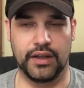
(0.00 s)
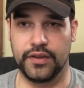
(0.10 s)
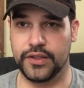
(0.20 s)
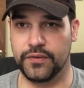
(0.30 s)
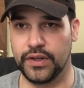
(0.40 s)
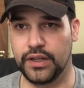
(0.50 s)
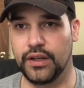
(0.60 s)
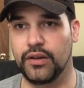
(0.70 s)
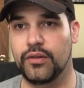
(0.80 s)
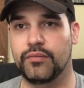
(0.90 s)
this
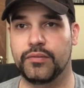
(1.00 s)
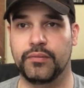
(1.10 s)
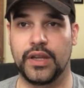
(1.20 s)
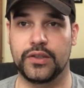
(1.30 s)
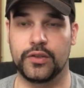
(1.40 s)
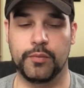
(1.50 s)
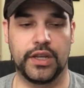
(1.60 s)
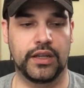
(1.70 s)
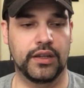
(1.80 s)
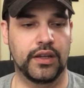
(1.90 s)
video, message me.